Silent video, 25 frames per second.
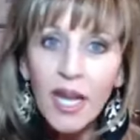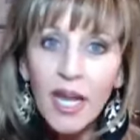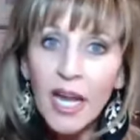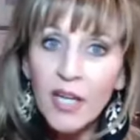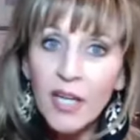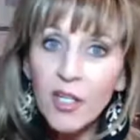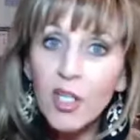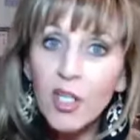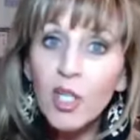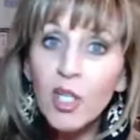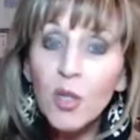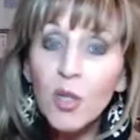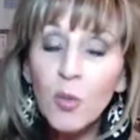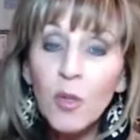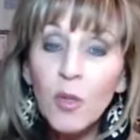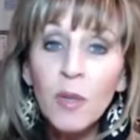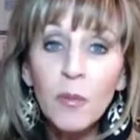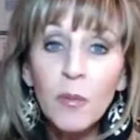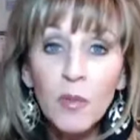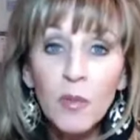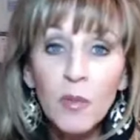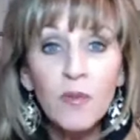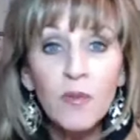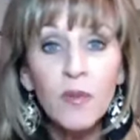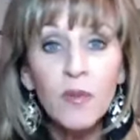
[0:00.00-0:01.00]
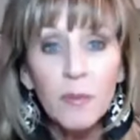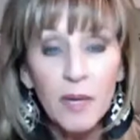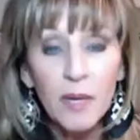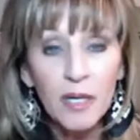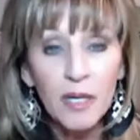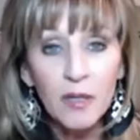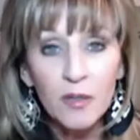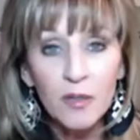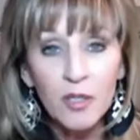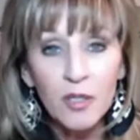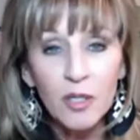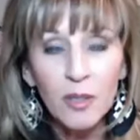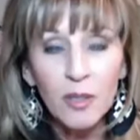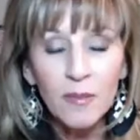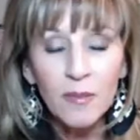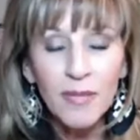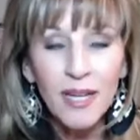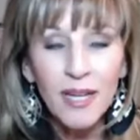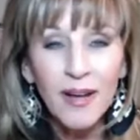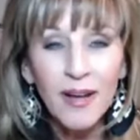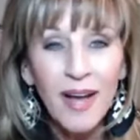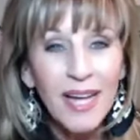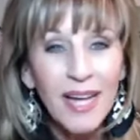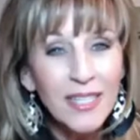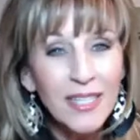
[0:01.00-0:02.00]
and you're going to want to move the microderm.
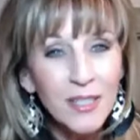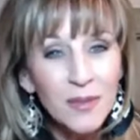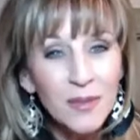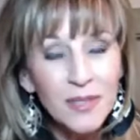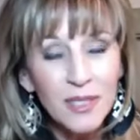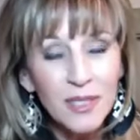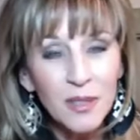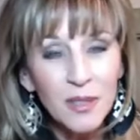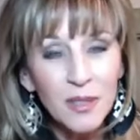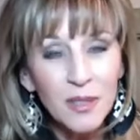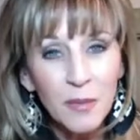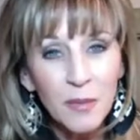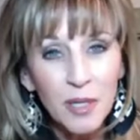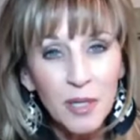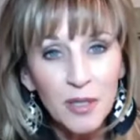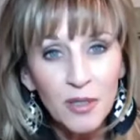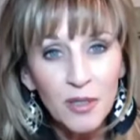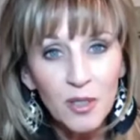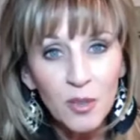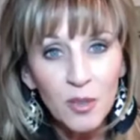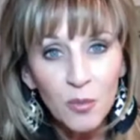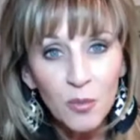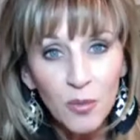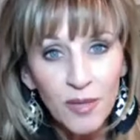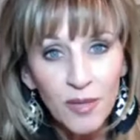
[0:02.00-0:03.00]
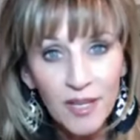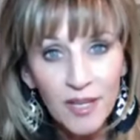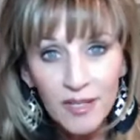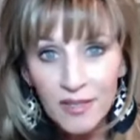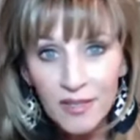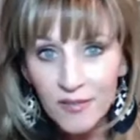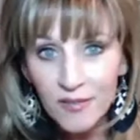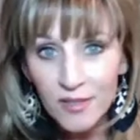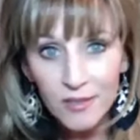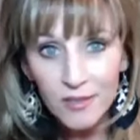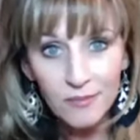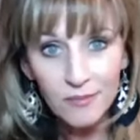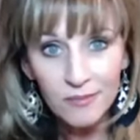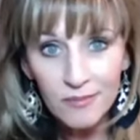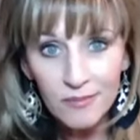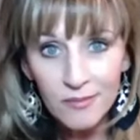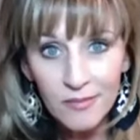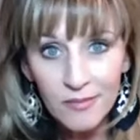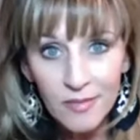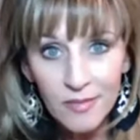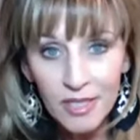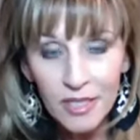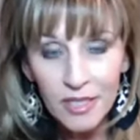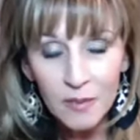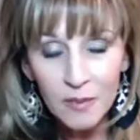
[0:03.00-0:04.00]
Now, I do sell the microderm without even
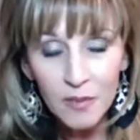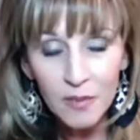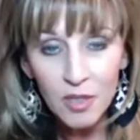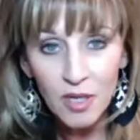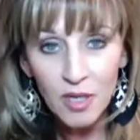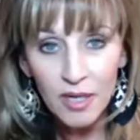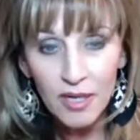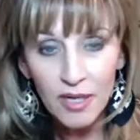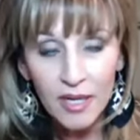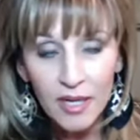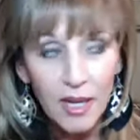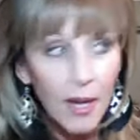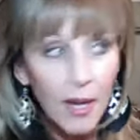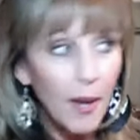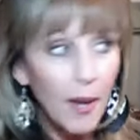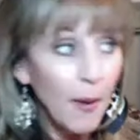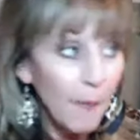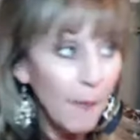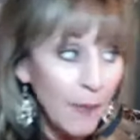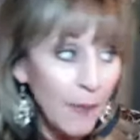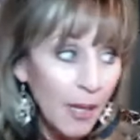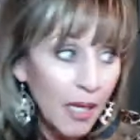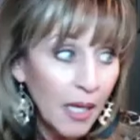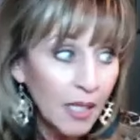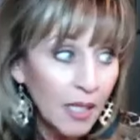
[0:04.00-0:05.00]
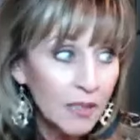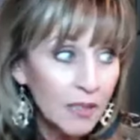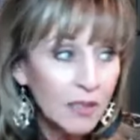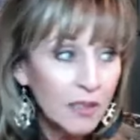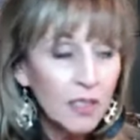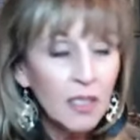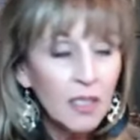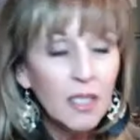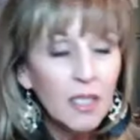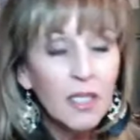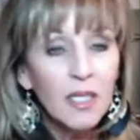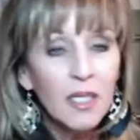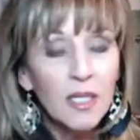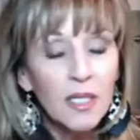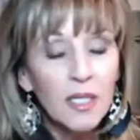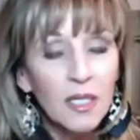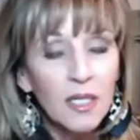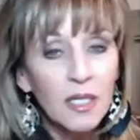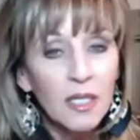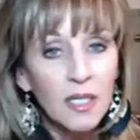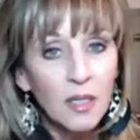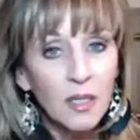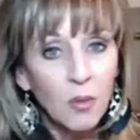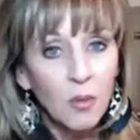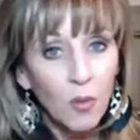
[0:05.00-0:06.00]
letting them try it. But
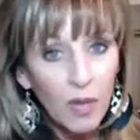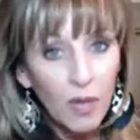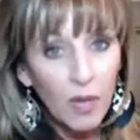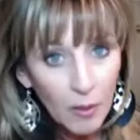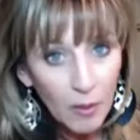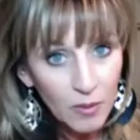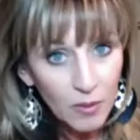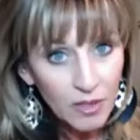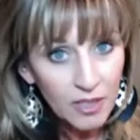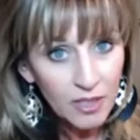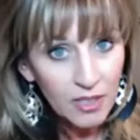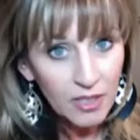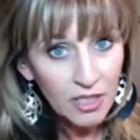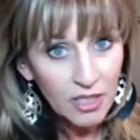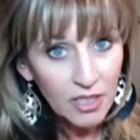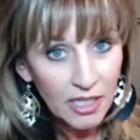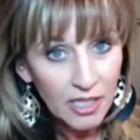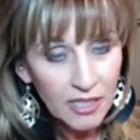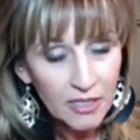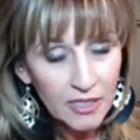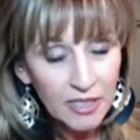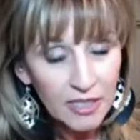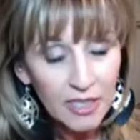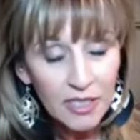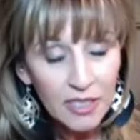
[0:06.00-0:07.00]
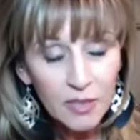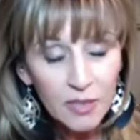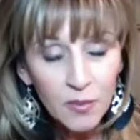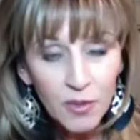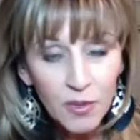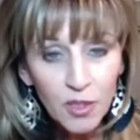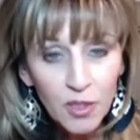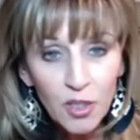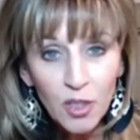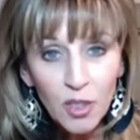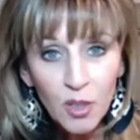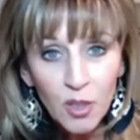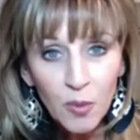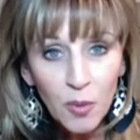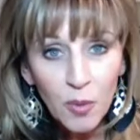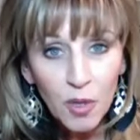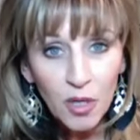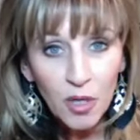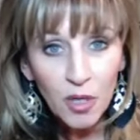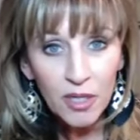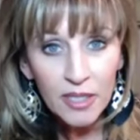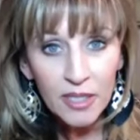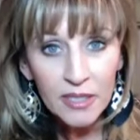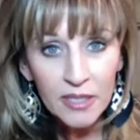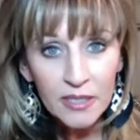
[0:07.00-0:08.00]
what I would suggest is when you do your
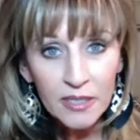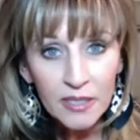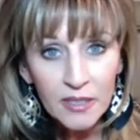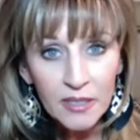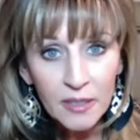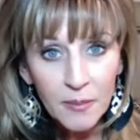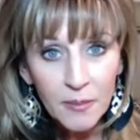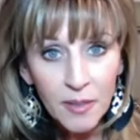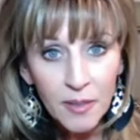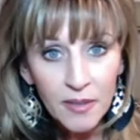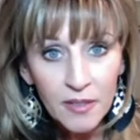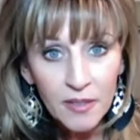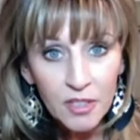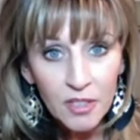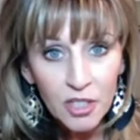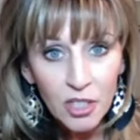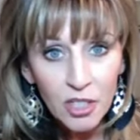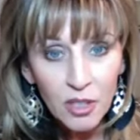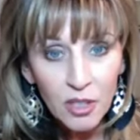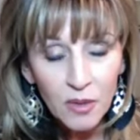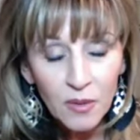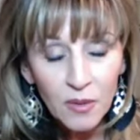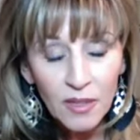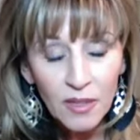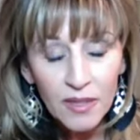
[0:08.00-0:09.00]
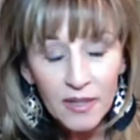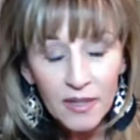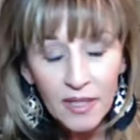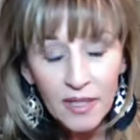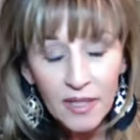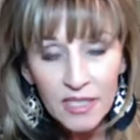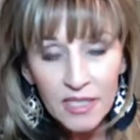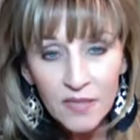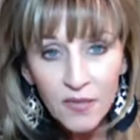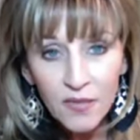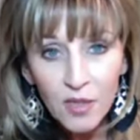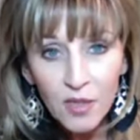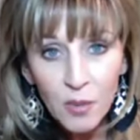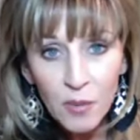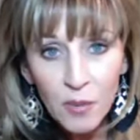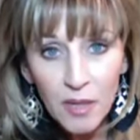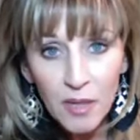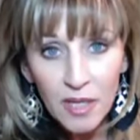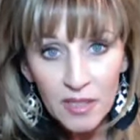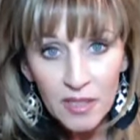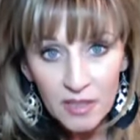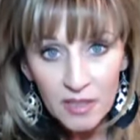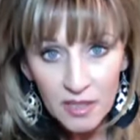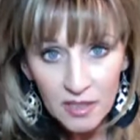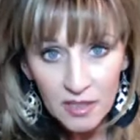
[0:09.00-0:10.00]
parties the month of June and the next few
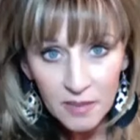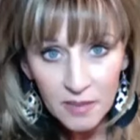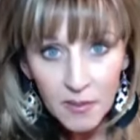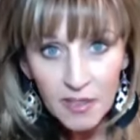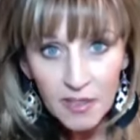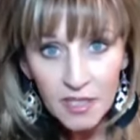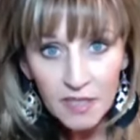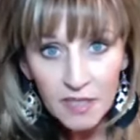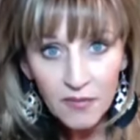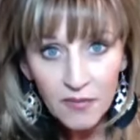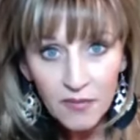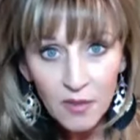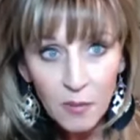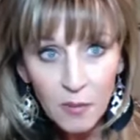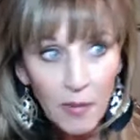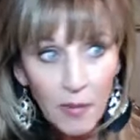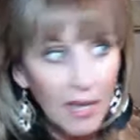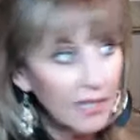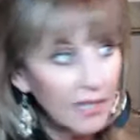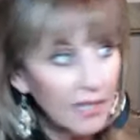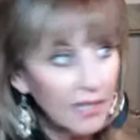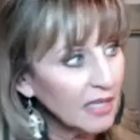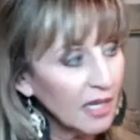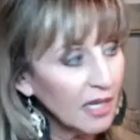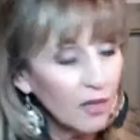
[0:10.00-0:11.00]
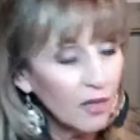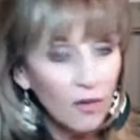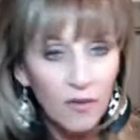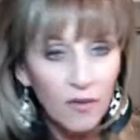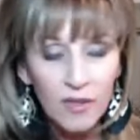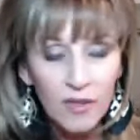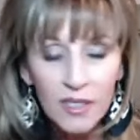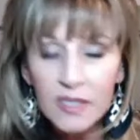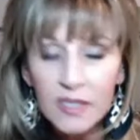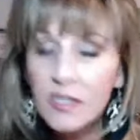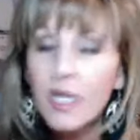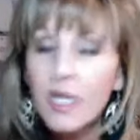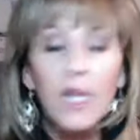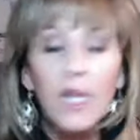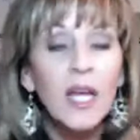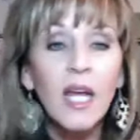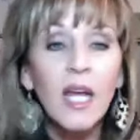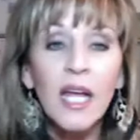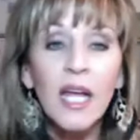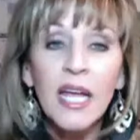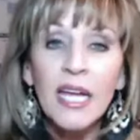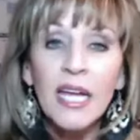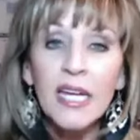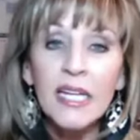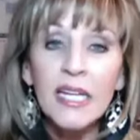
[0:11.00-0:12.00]
months, especially if you max out on this,
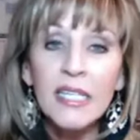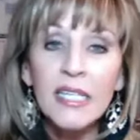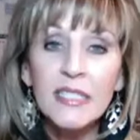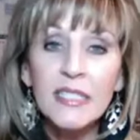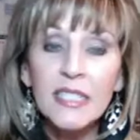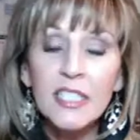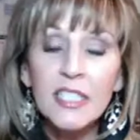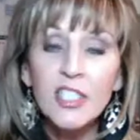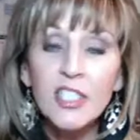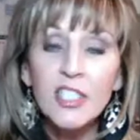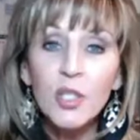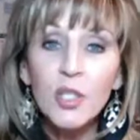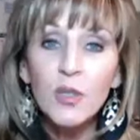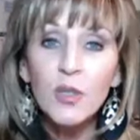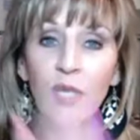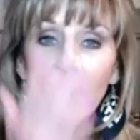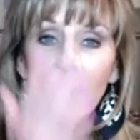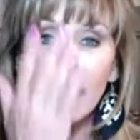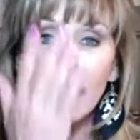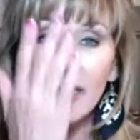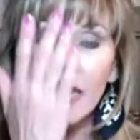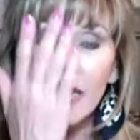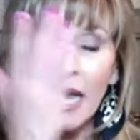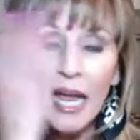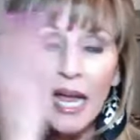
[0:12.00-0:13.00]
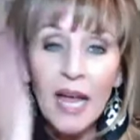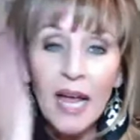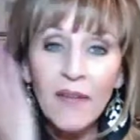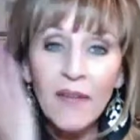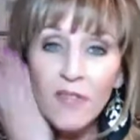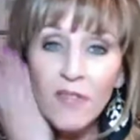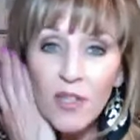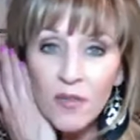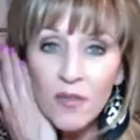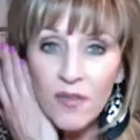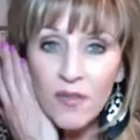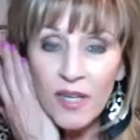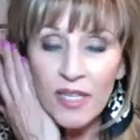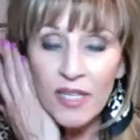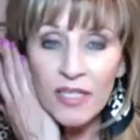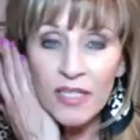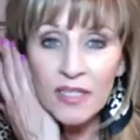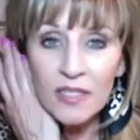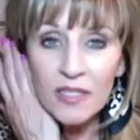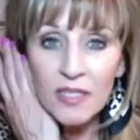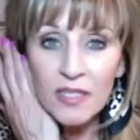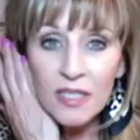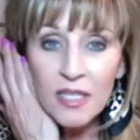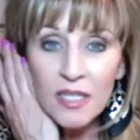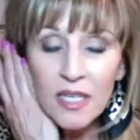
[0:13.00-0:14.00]
is that you take half their
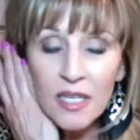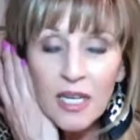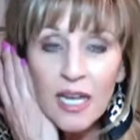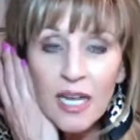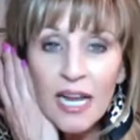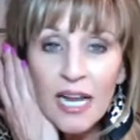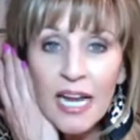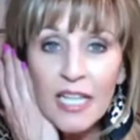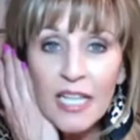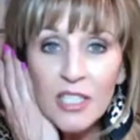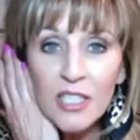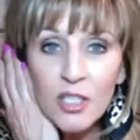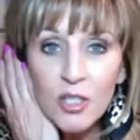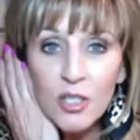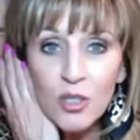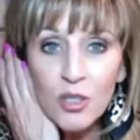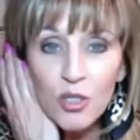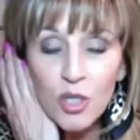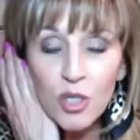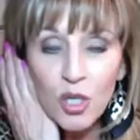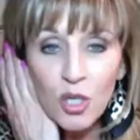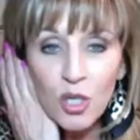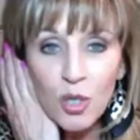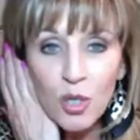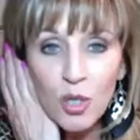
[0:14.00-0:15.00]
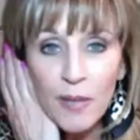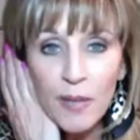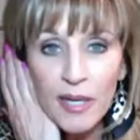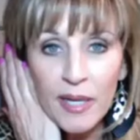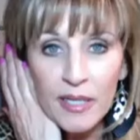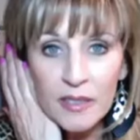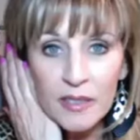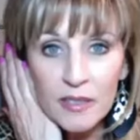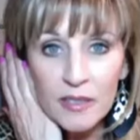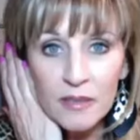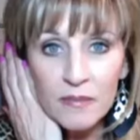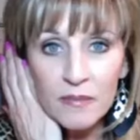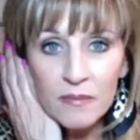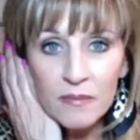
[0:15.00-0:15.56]
face and you do charcoal mask.